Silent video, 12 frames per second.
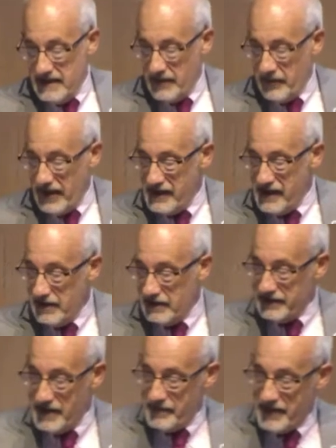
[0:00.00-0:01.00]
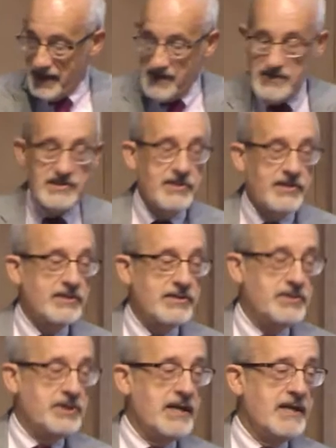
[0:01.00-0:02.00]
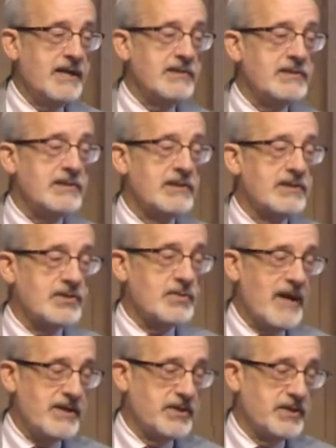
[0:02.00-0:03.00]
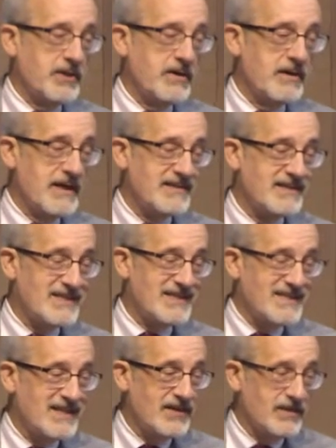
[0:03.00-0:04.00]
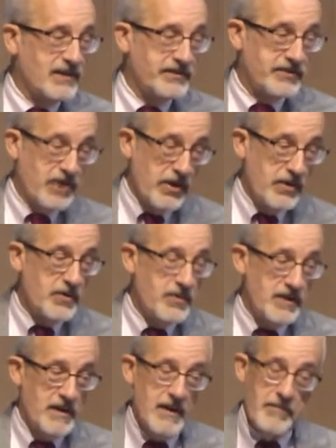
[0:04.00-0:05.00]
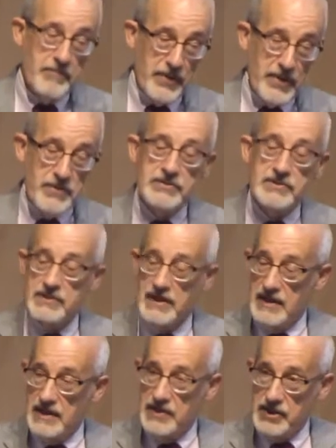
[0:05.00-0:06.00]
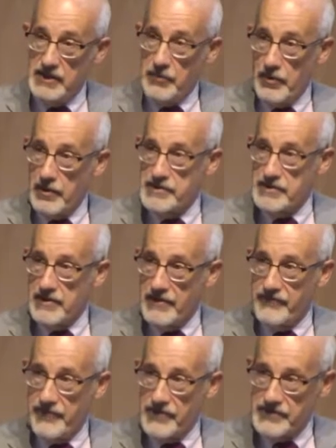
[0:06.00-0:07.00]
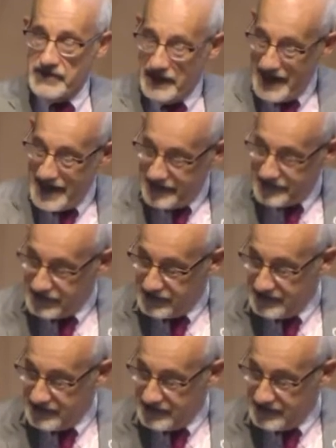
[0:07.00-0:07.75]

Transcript: when held up against the jeans, sweatshirt, and steel-toed boots she wore to her first class.